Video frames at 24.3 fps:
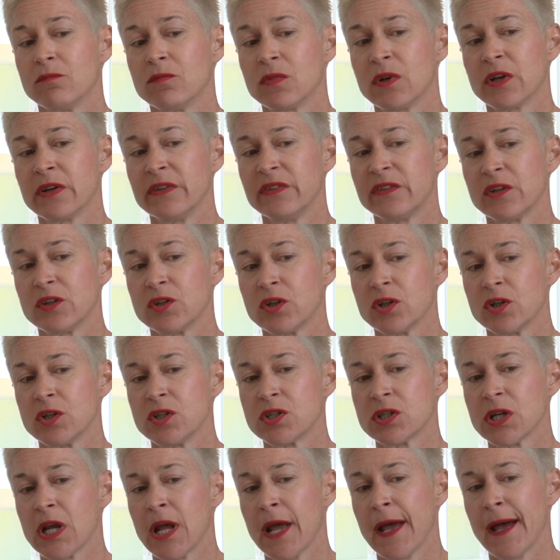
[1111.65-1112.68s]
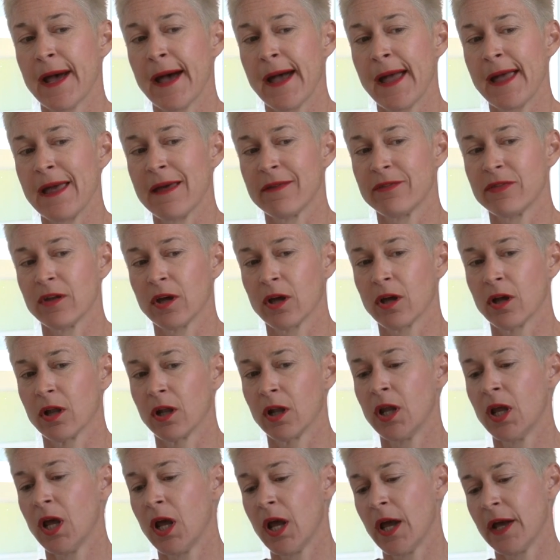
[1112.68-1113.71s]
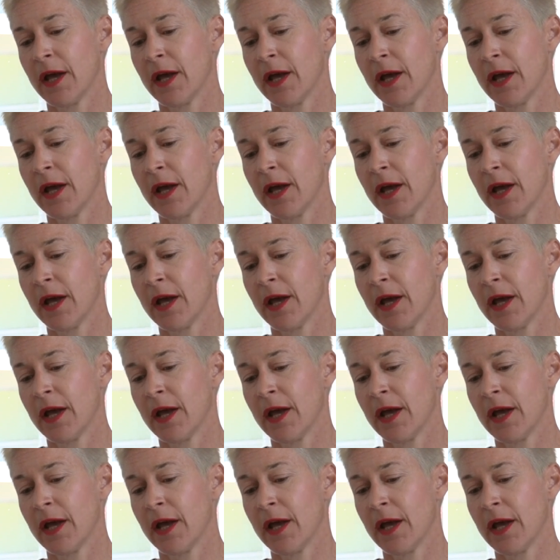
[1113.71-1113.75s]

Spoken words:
considered ethical,